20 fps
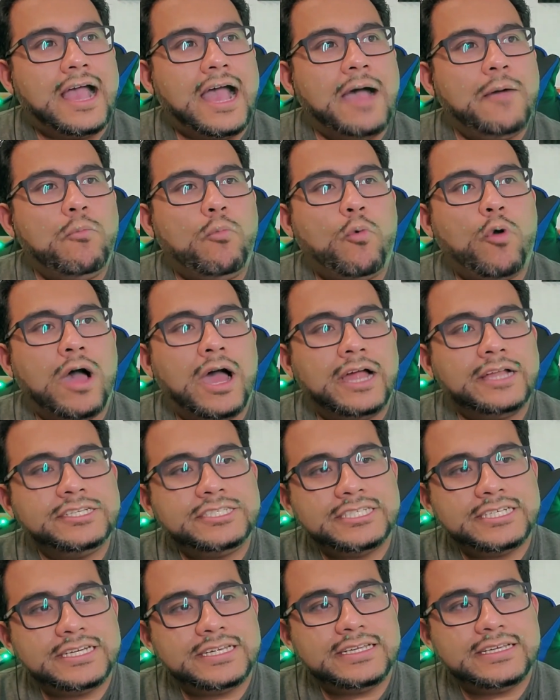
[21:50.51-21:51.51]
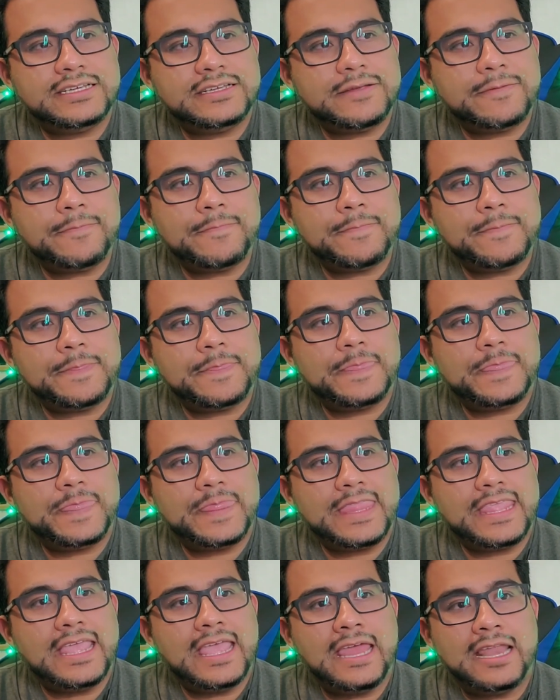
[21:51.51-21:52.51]
I'm watching it
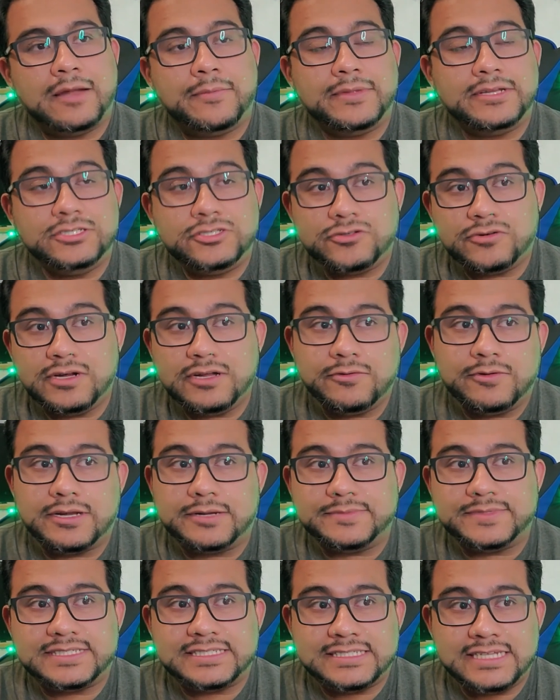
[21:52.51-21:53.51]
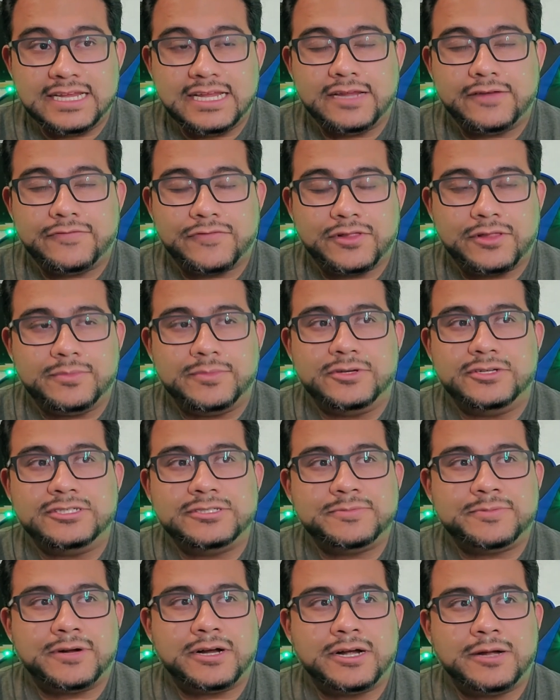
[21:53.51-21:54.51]
and I'm enjoying what I'm seeing for the
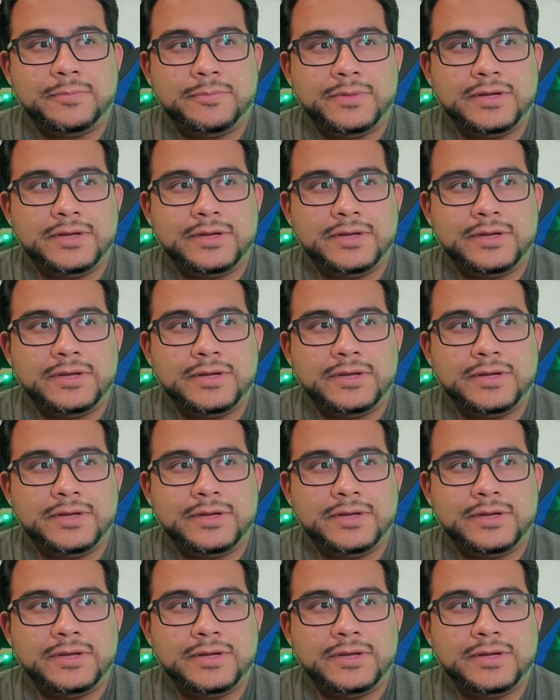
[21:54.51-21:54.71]
most part,